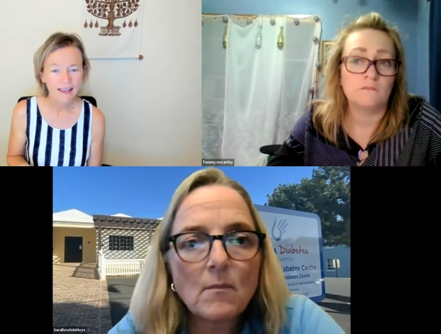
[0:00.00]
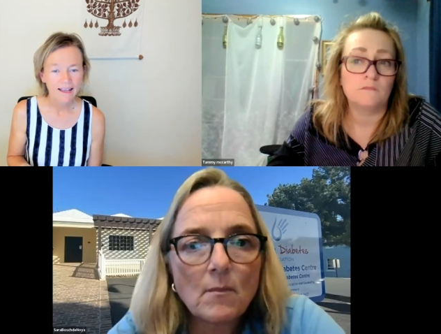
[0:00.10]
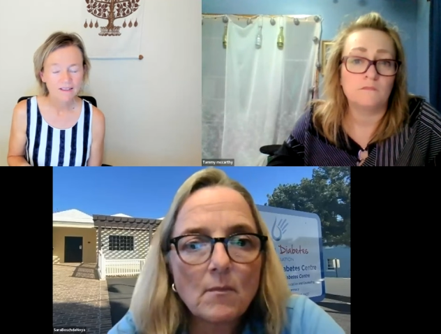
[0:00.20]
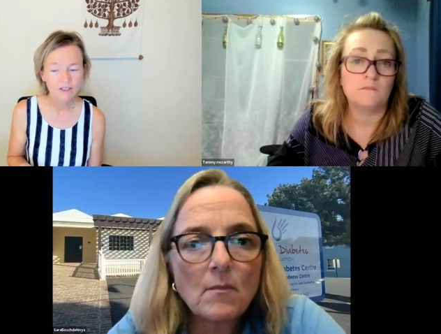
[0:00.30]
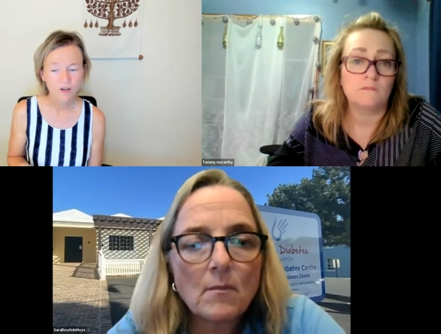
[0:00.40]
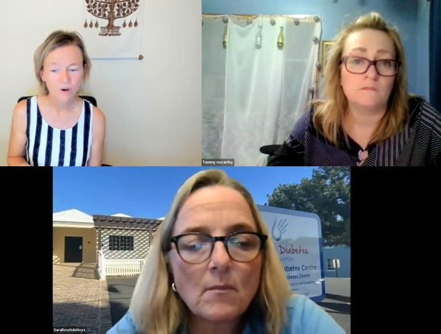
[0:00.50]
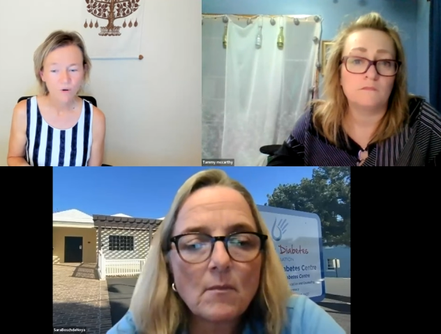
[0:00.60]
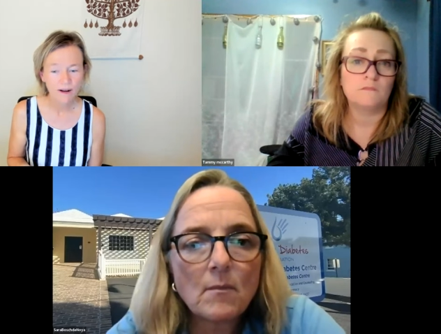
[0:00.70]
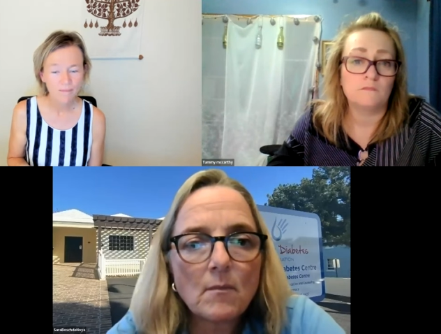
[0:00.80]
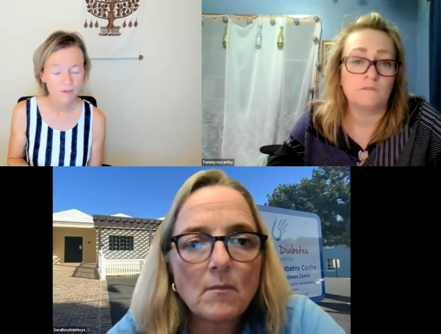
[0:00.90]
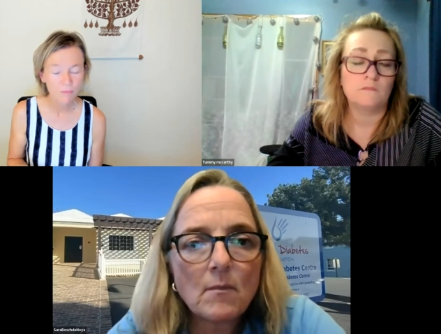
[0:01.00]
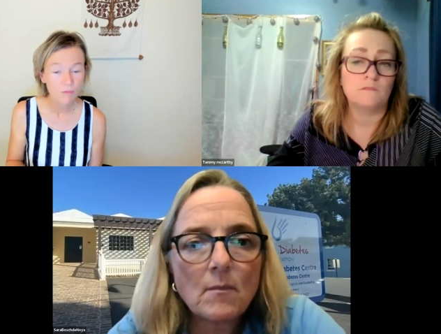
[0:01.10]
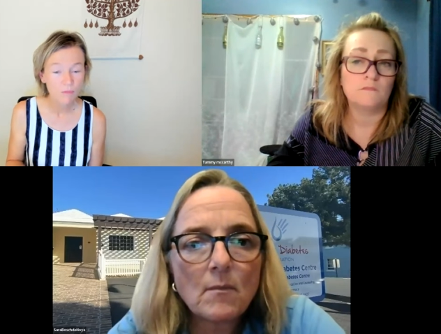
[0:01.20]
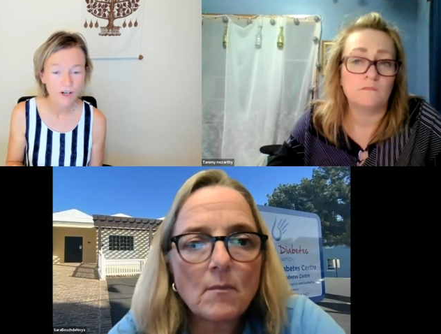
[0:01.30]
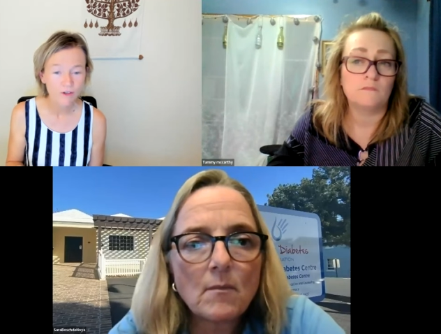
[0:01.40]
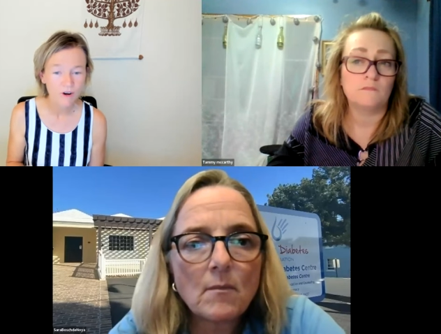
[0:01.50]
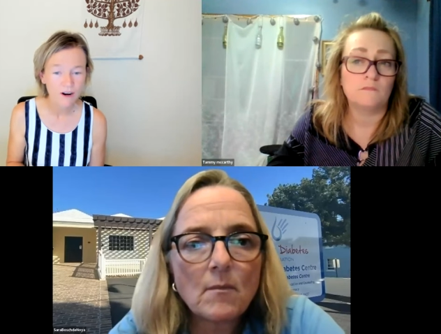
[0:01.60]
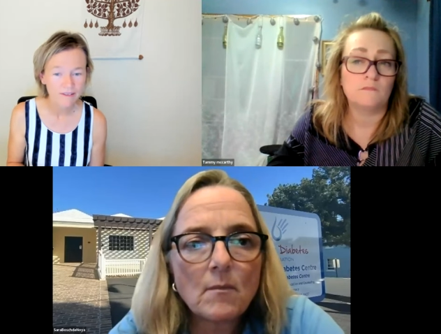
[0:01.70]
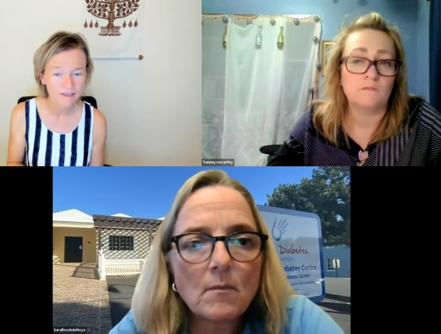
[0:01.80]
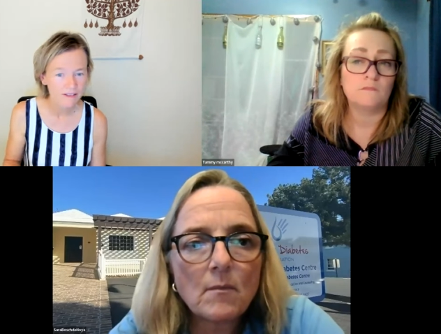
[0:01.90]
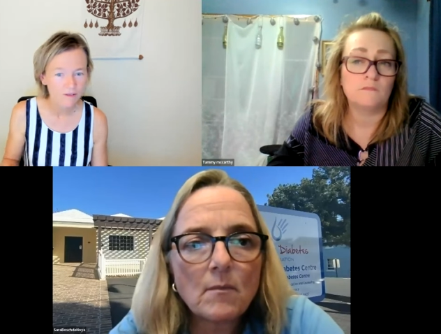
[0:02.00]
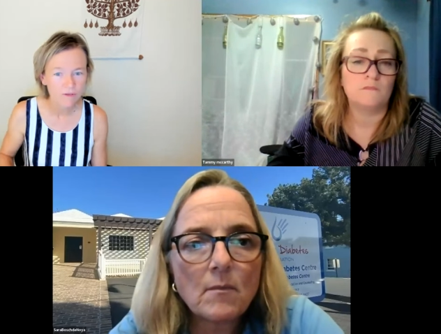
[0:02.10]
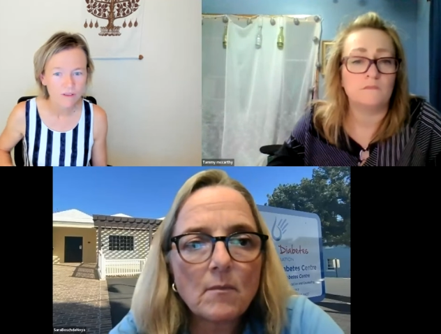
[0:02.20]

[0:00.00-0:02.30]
Speaker 1: And so um, if people want to try this, I don't